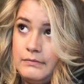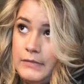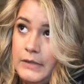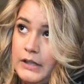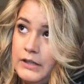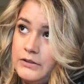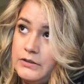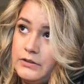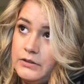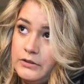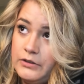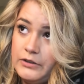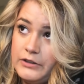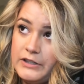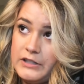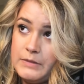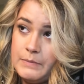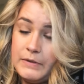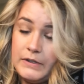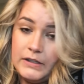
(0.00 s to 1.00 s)
Here's a little
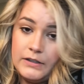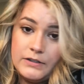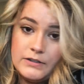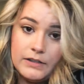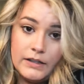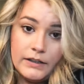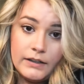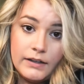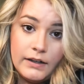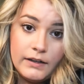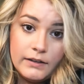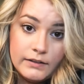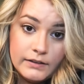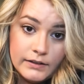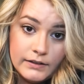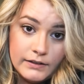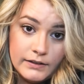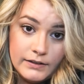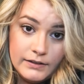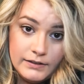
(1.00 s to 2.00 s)
crispy, I just got it
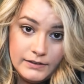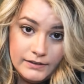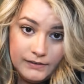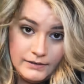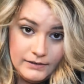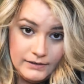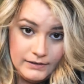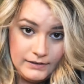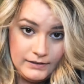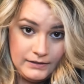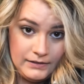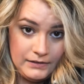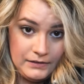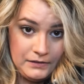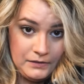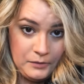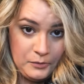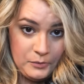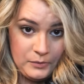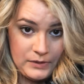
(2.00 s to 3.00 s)
colored
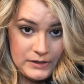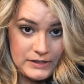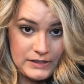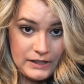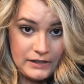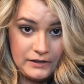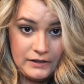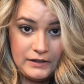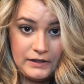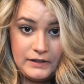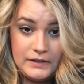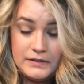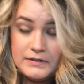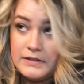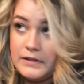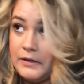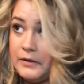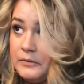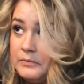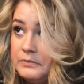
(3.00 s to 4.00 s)
Saturday,
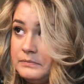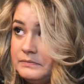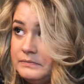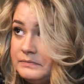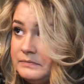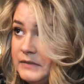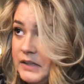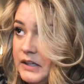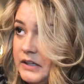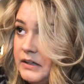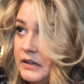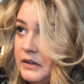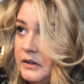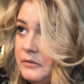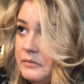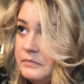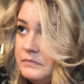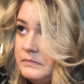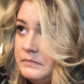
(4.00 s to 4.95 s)
so you know.